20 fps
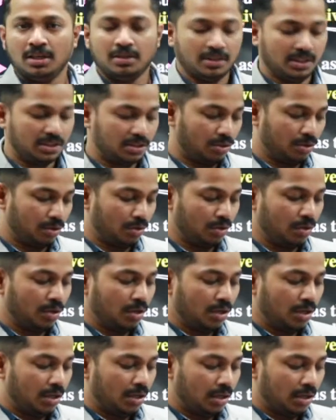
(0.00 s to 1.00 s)
There is no
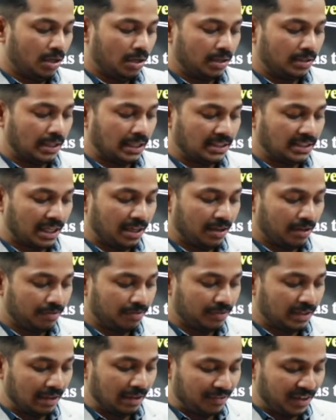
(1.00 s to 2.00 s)
that's kind of
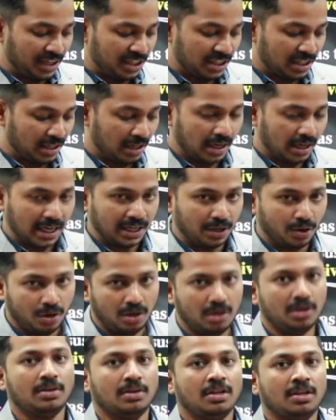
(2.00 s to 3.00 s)
definition and
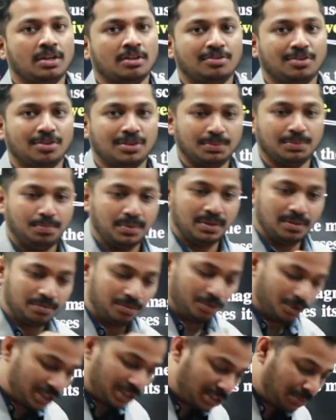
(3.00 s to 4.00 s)
all
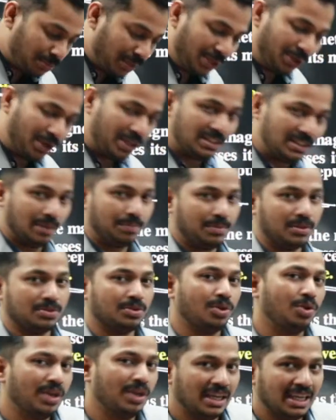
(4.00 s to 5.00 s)
for this particular chapter.
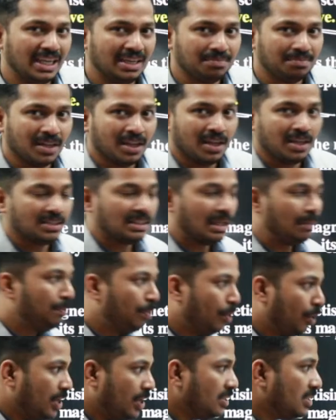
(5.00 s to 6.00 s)
Only some
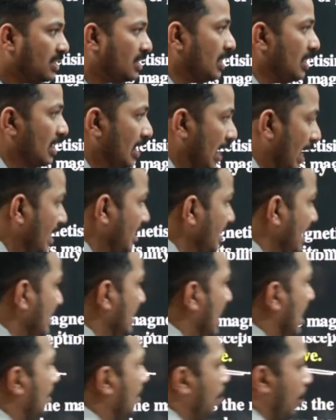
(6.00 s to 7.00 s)
points like
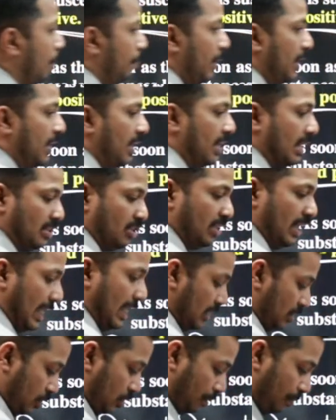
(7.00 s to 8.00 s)
just like properties,
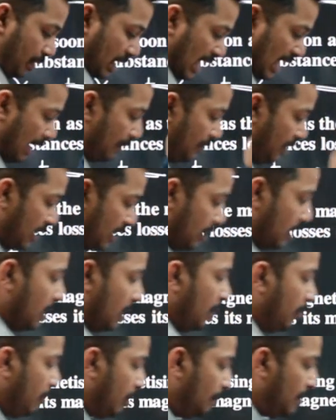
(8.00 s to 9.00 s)
nature, behavior
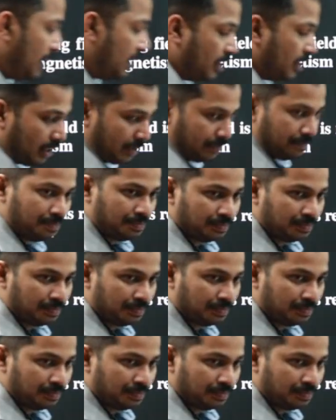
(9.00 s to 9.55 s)
will be there.